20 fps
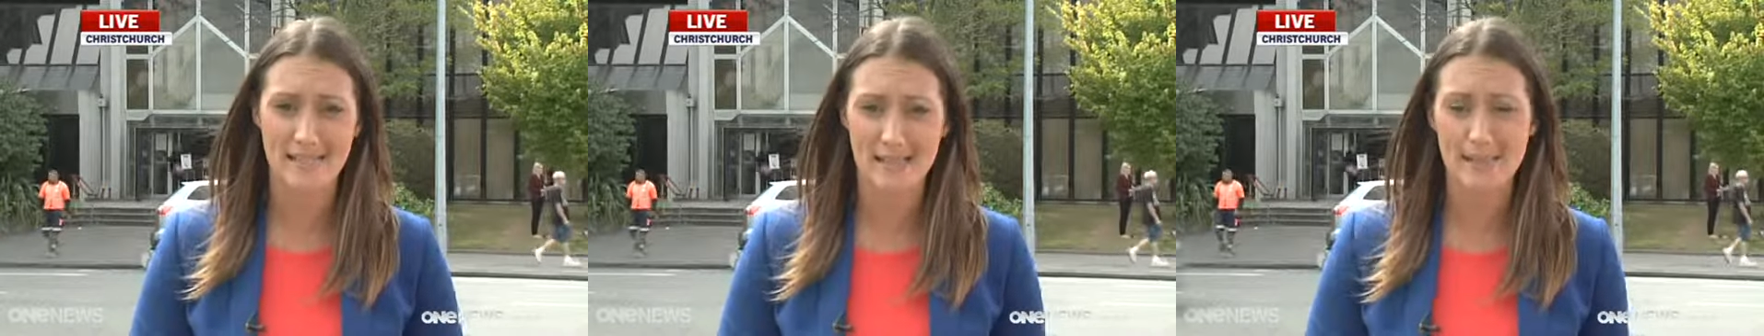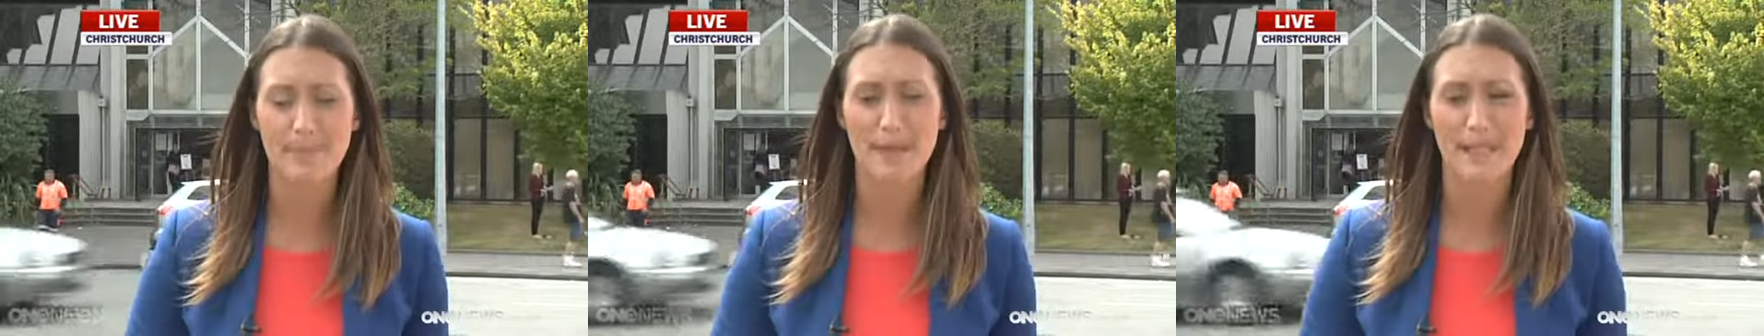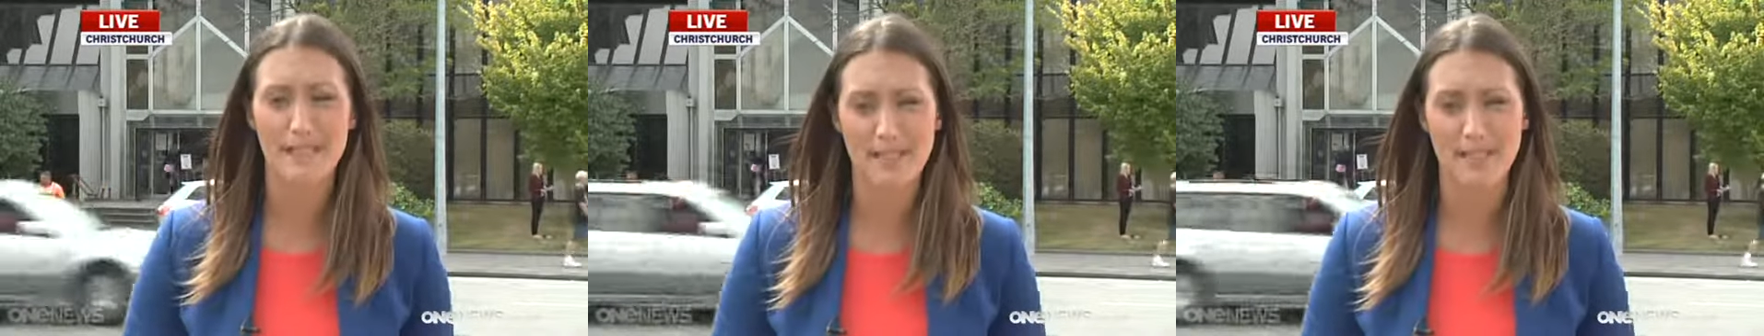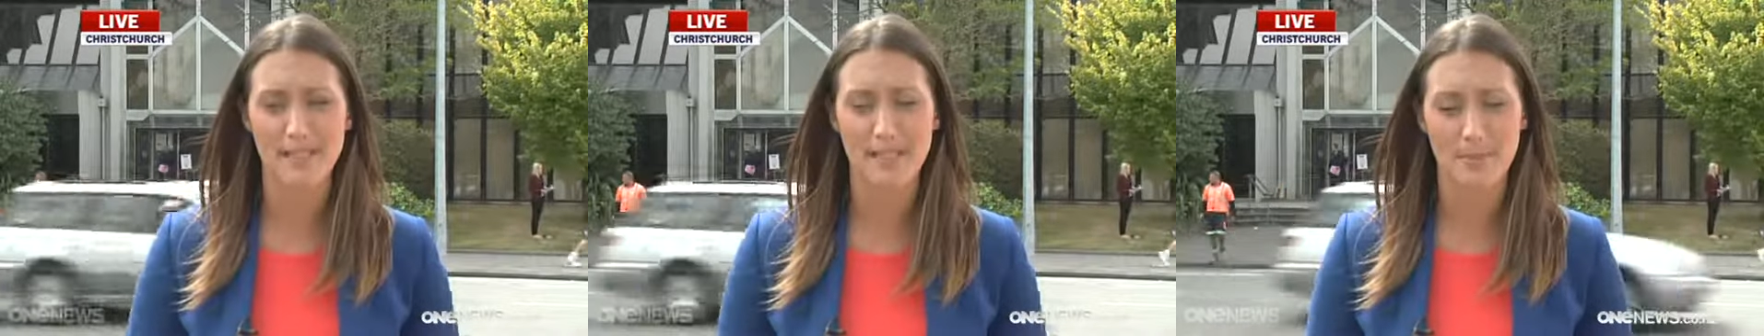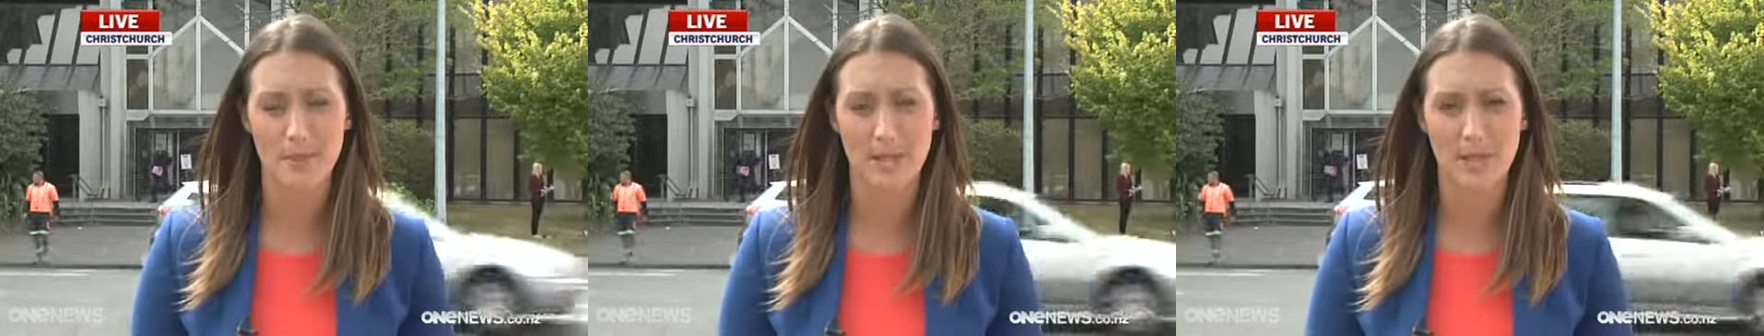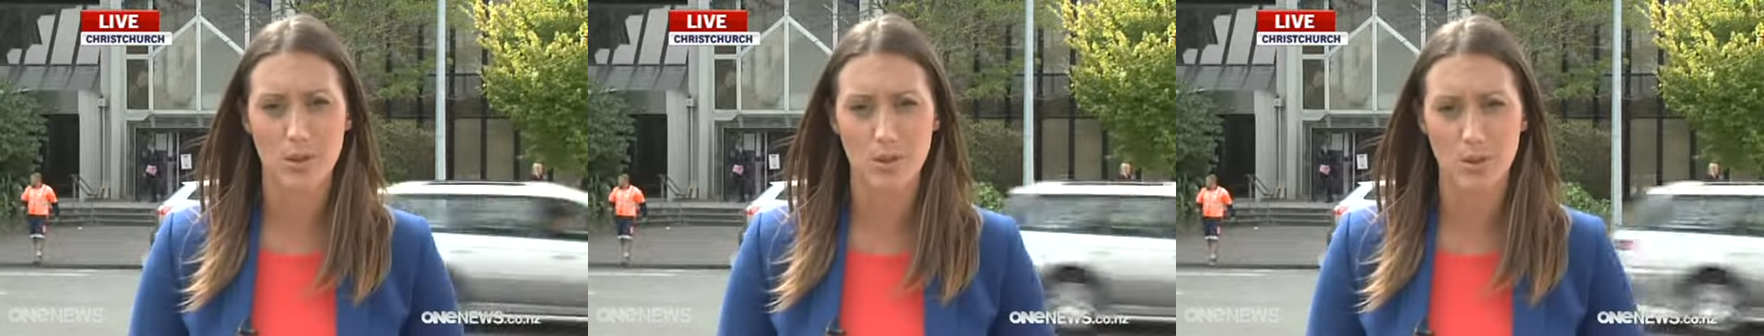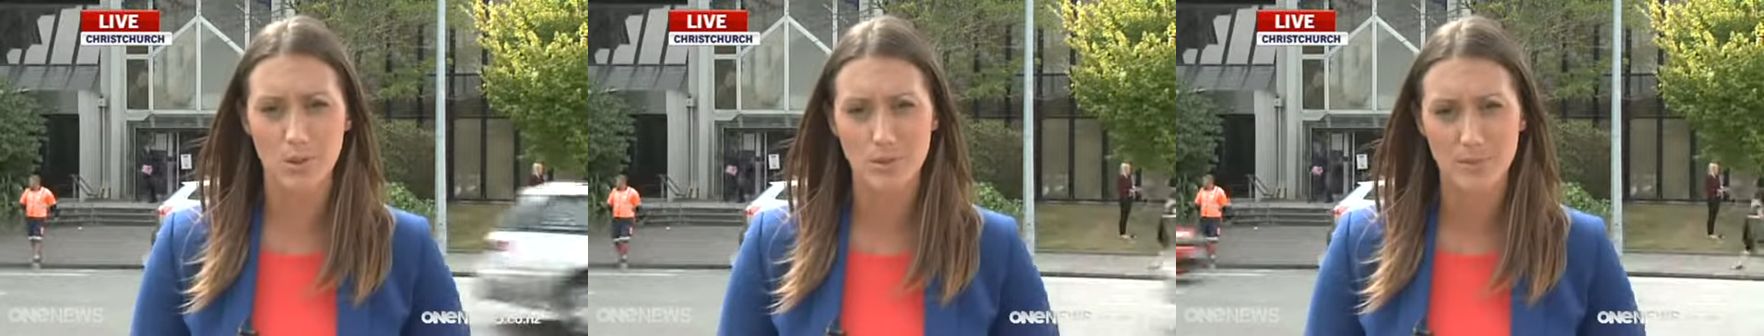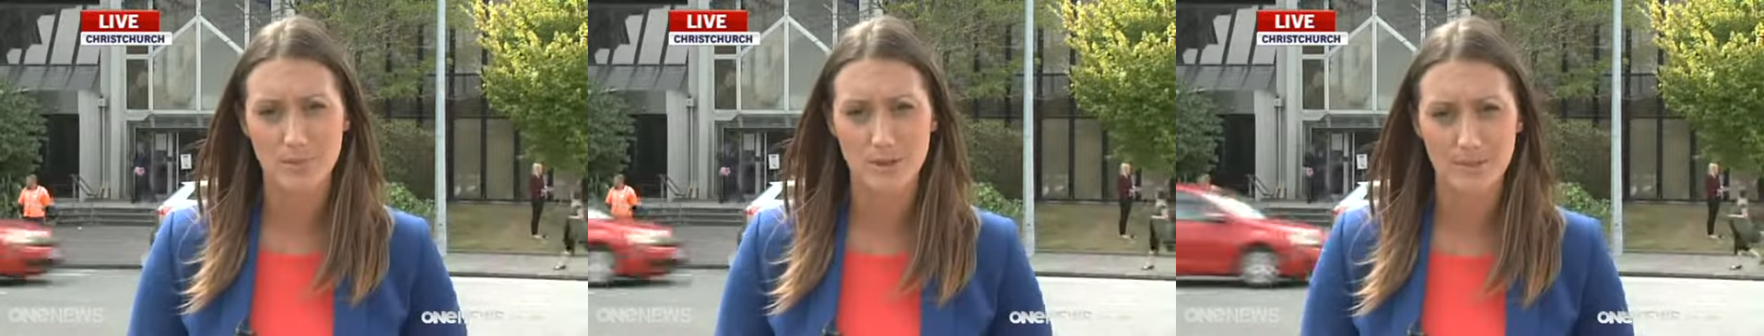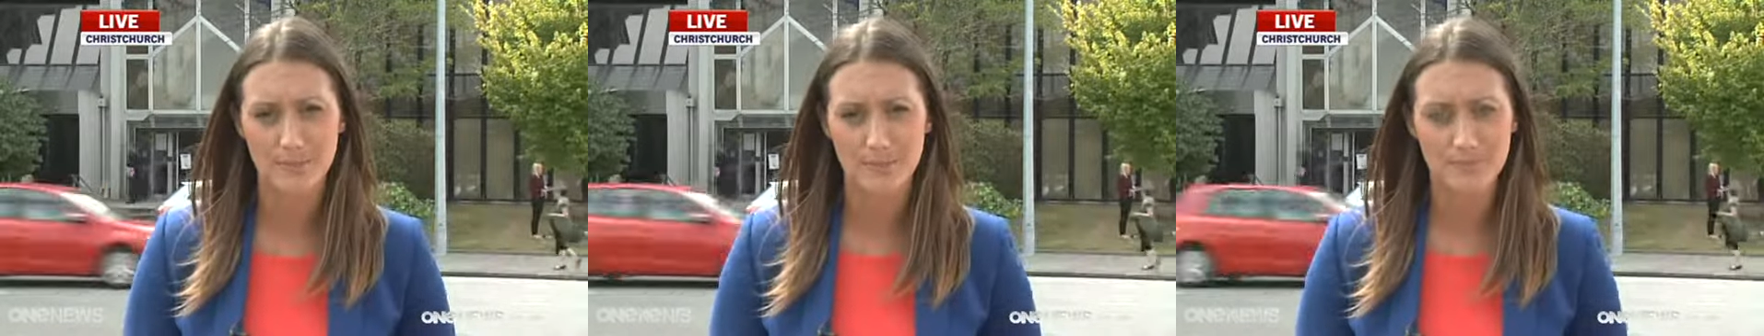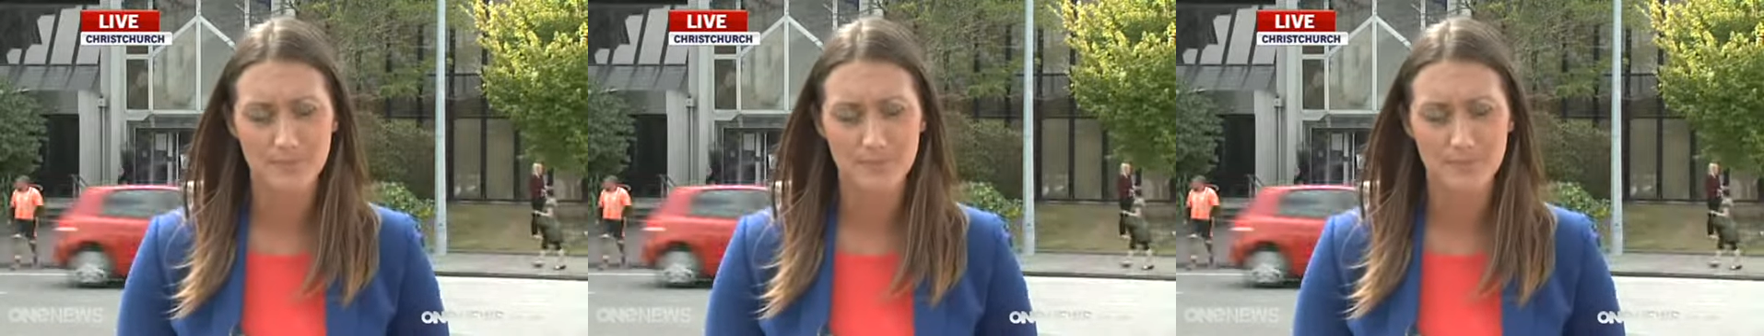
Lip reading: expected to be called.